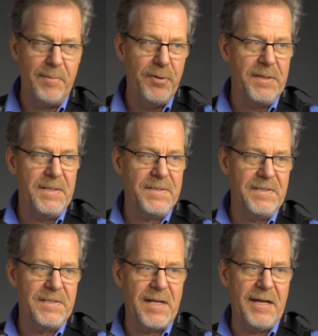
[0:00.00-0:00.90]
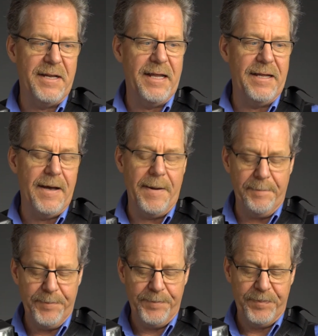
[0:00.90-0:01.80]
I put this inside
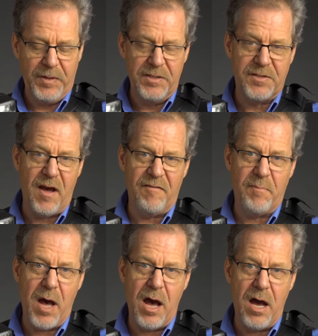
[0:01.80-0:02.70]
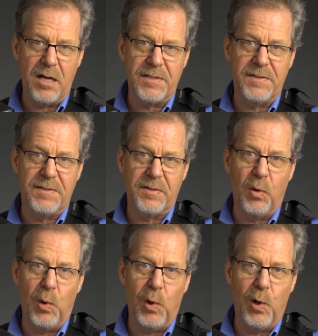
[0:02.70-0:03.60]
a softbox
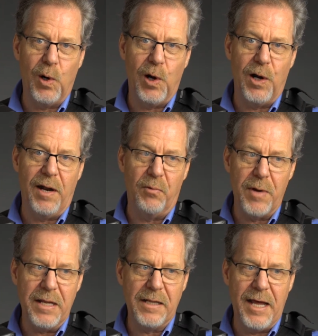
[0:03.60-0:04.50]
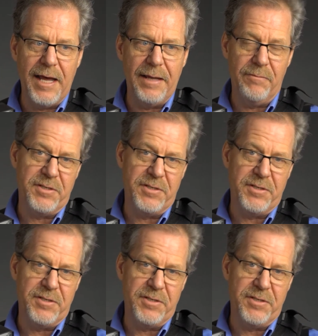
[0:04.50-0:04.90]
or a ring light,